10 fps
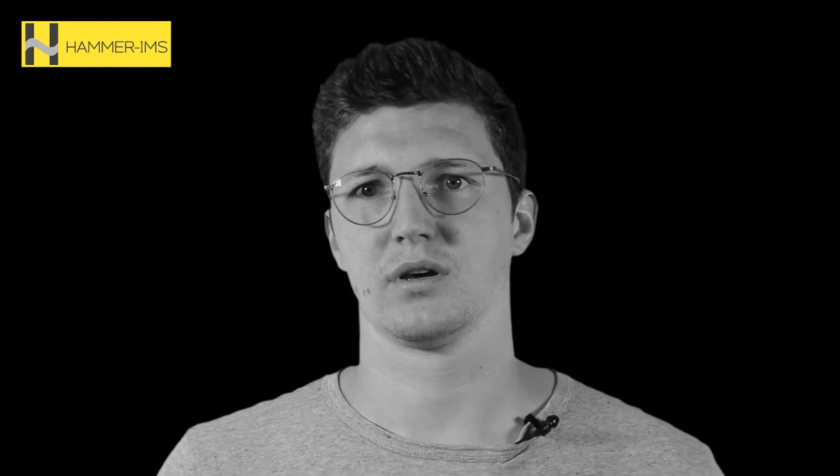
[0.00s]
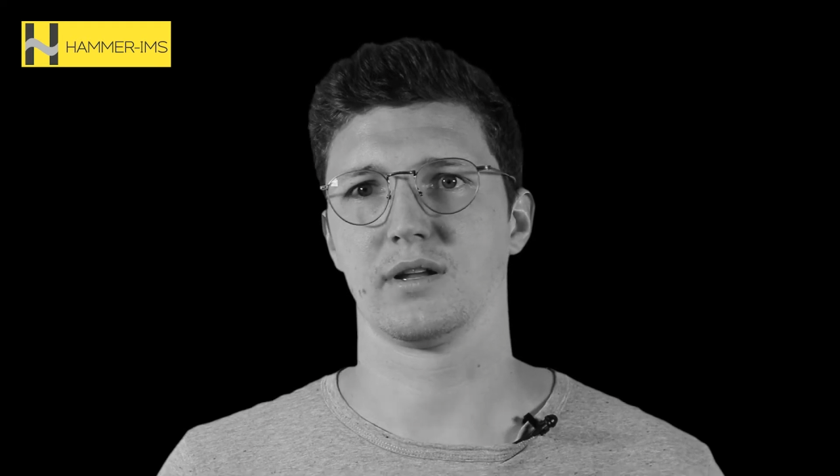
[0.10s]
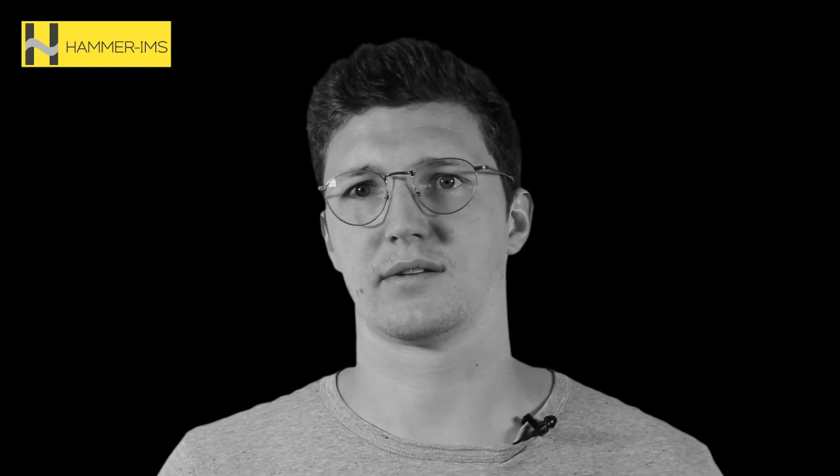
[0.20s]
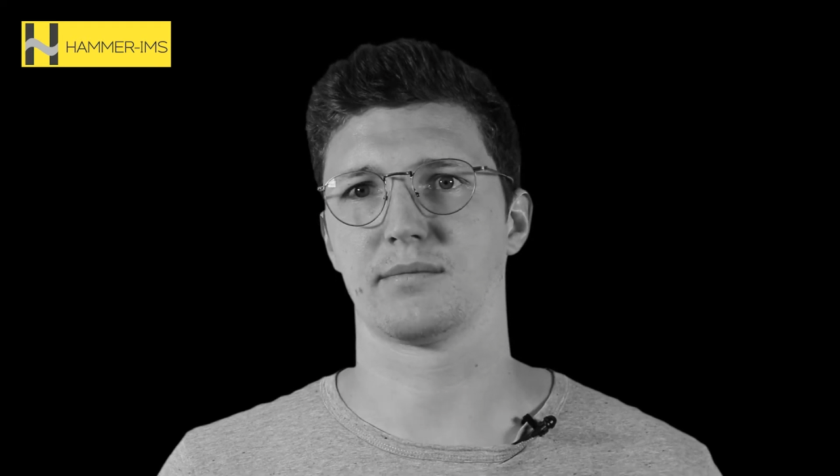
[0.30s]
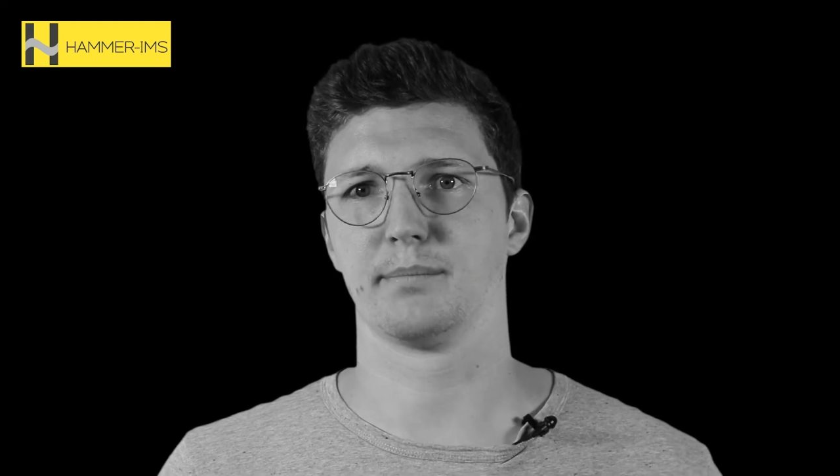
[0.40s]

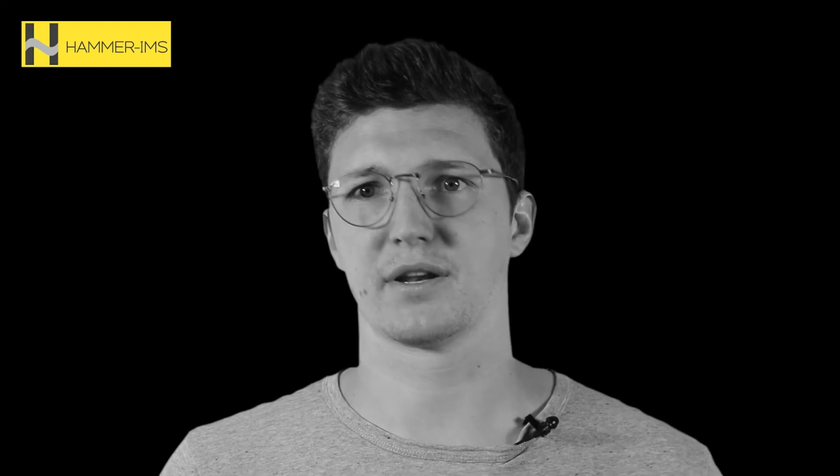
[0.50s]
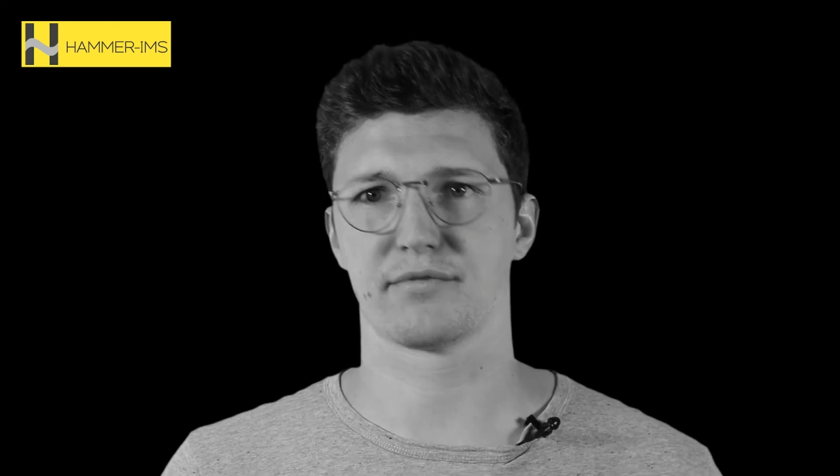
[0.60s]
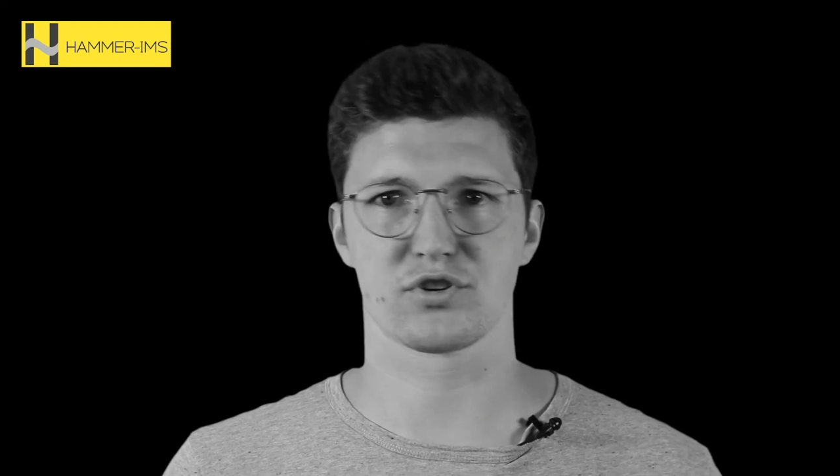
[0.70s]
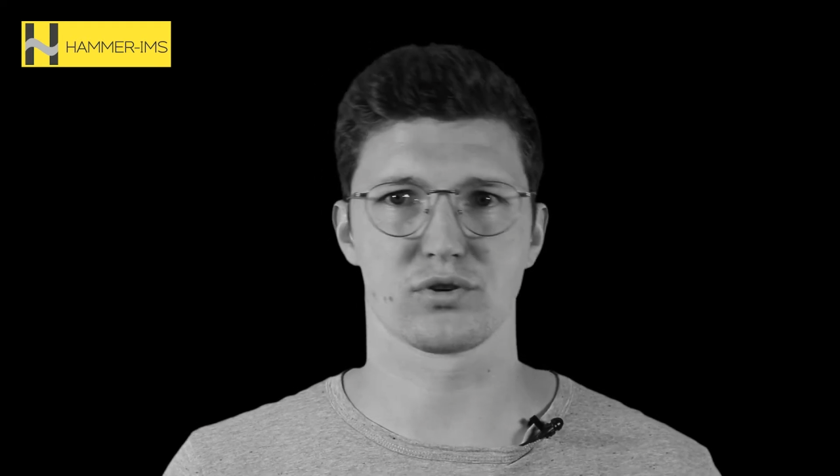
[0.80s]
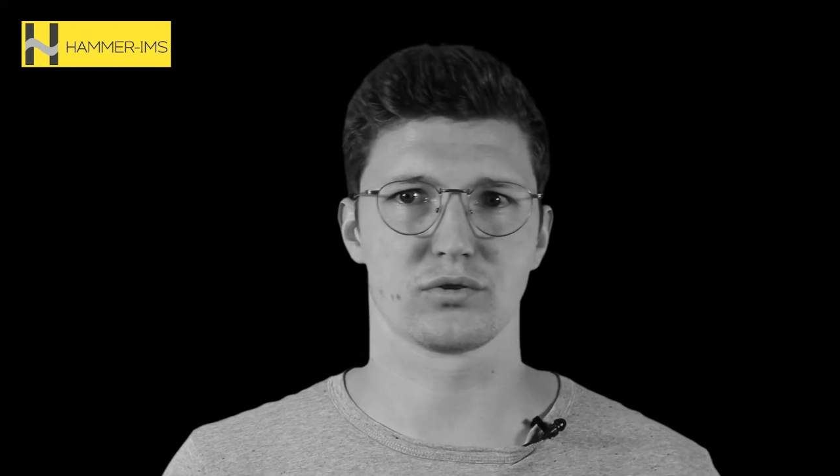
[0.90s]
It's
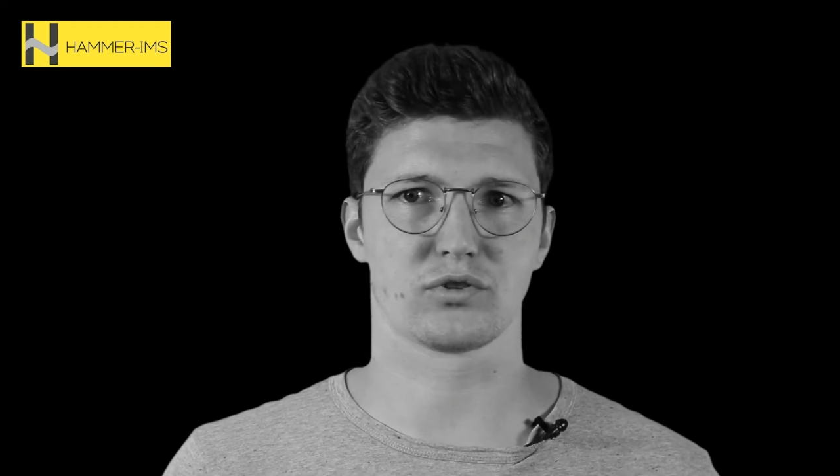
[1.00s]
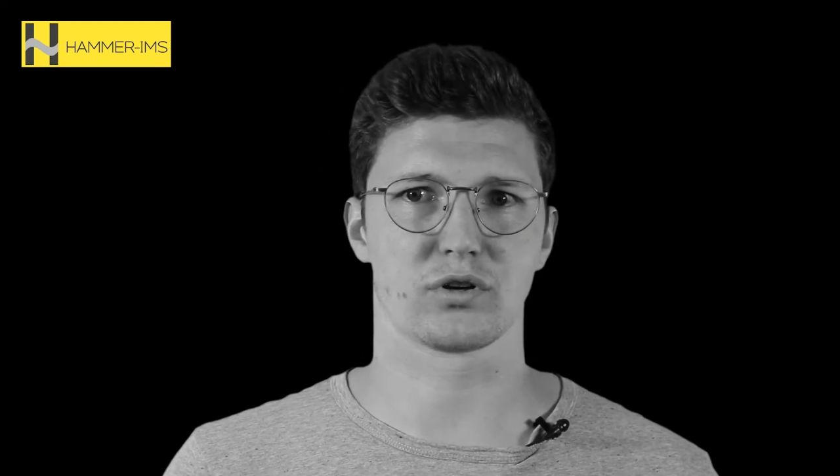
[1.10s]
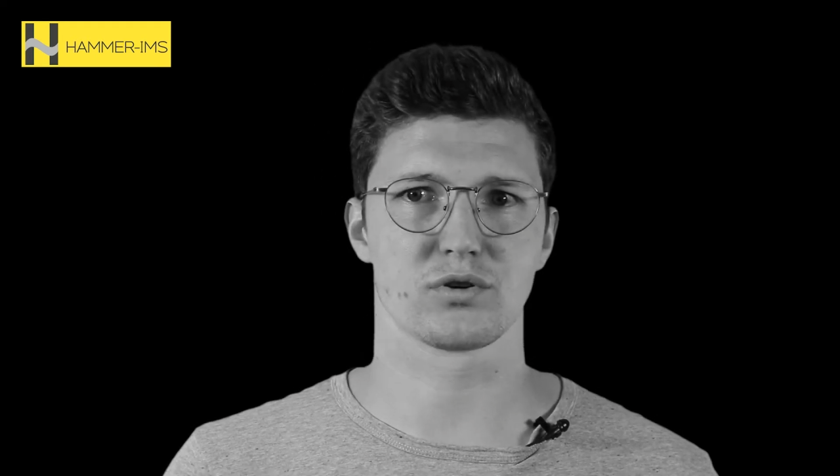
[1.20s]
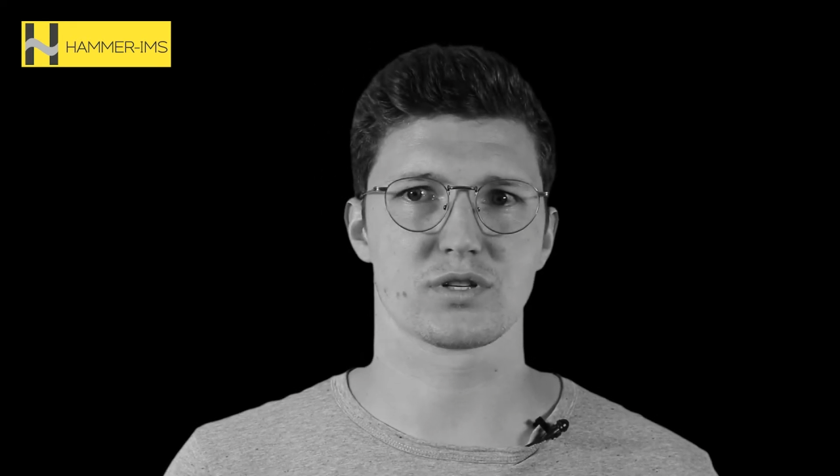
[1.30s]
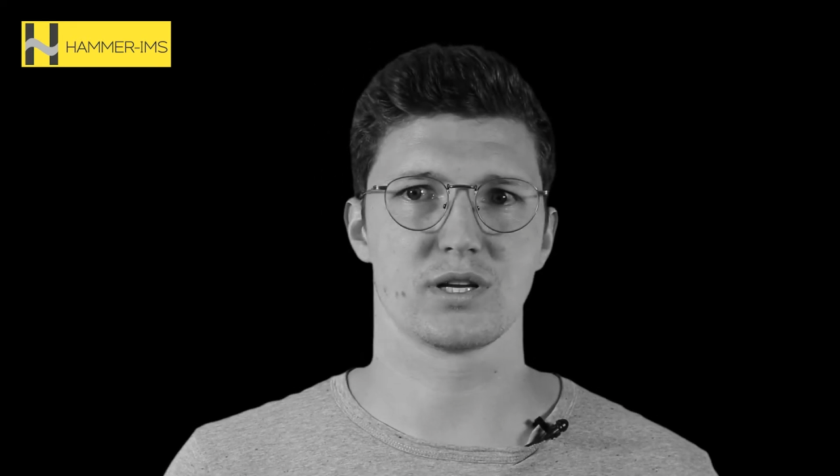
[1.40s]
beneficial to
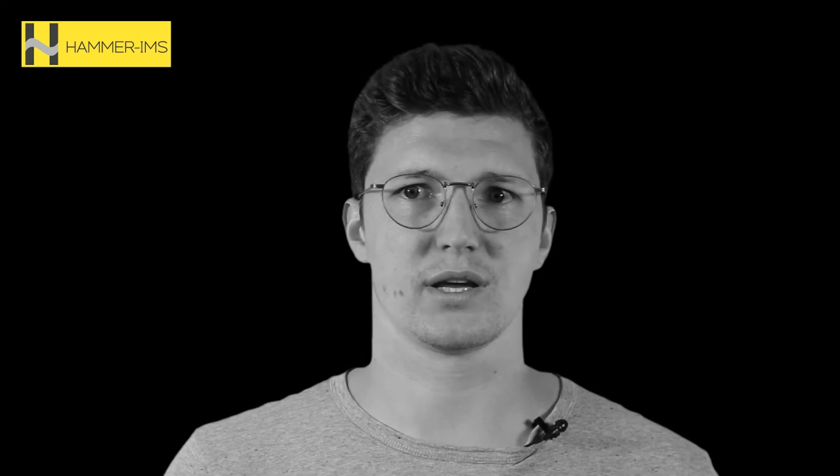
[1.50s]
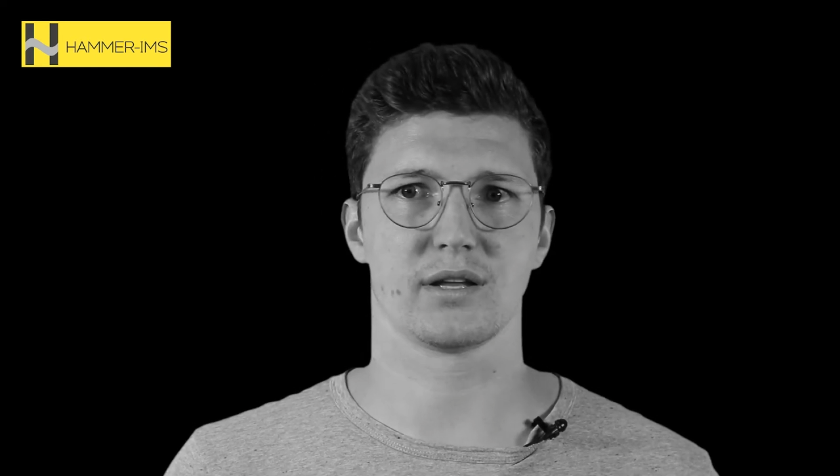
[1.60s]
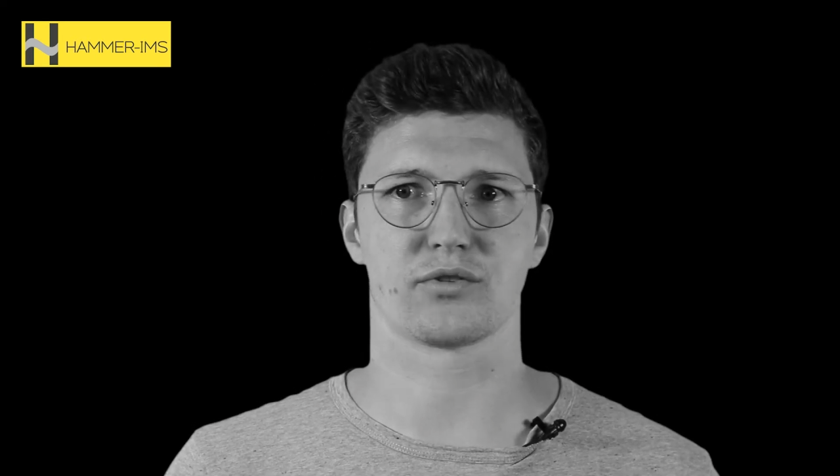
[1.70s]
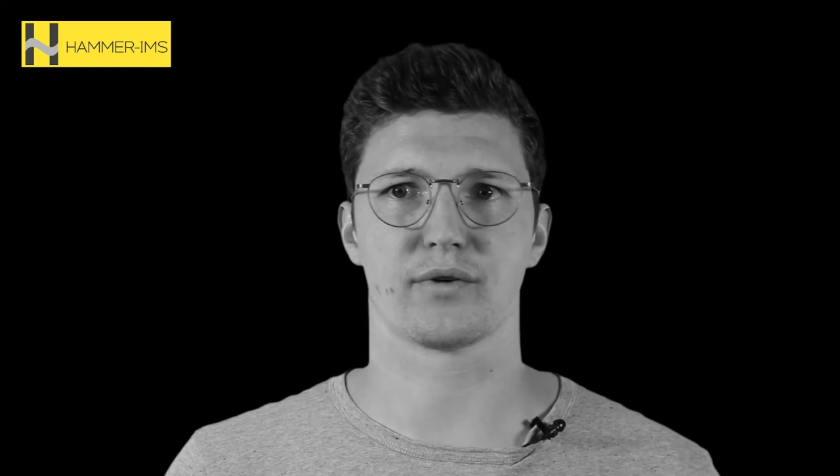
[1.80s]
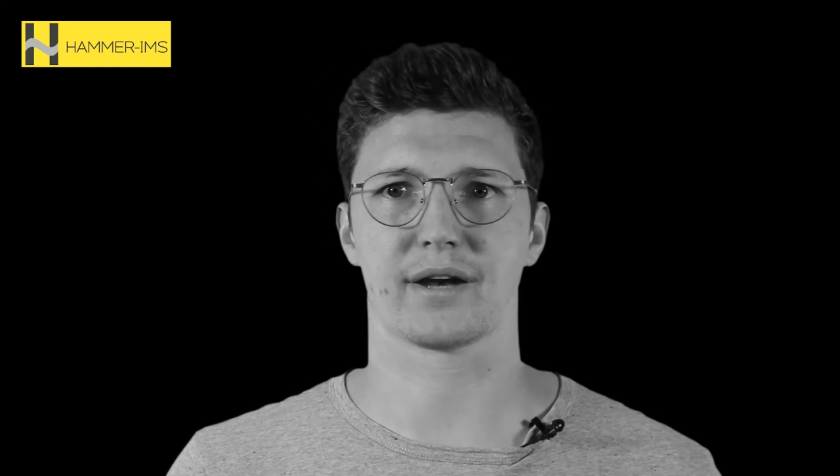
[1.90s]
closely
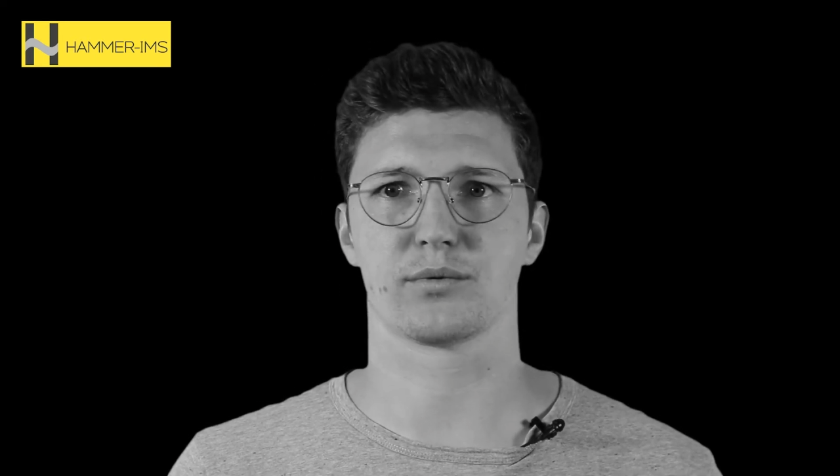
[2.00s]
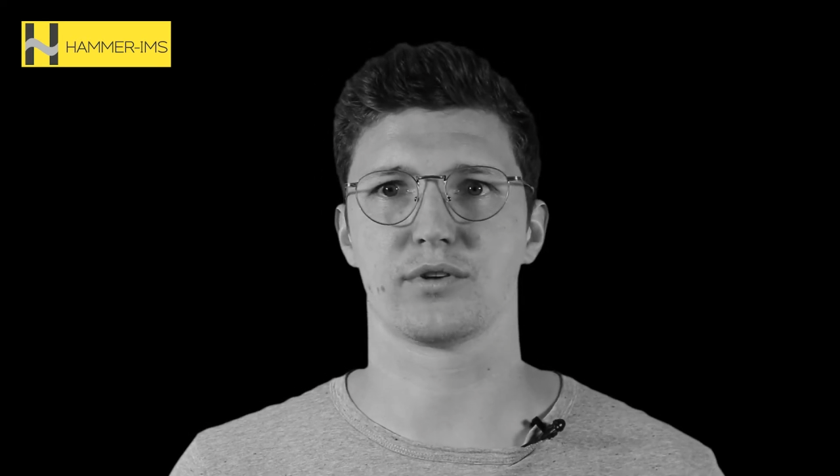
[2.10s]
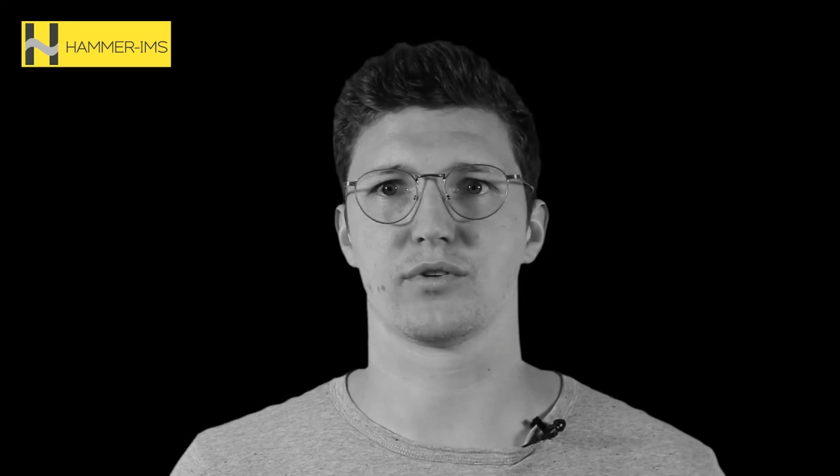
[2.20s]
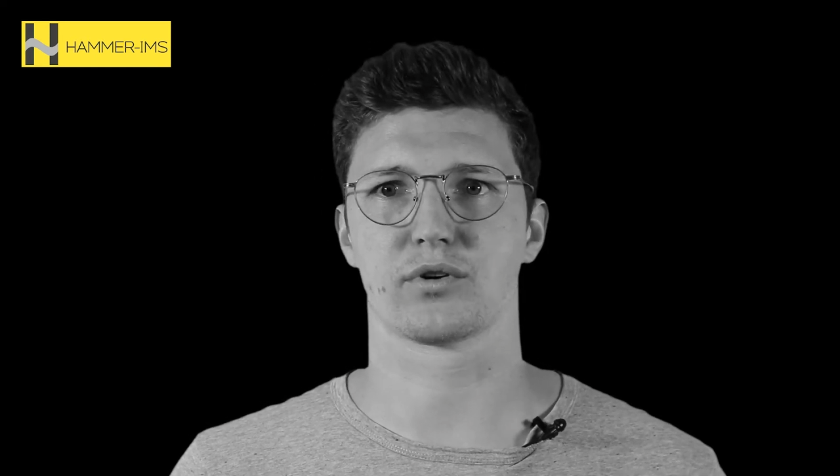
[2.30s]
interact with your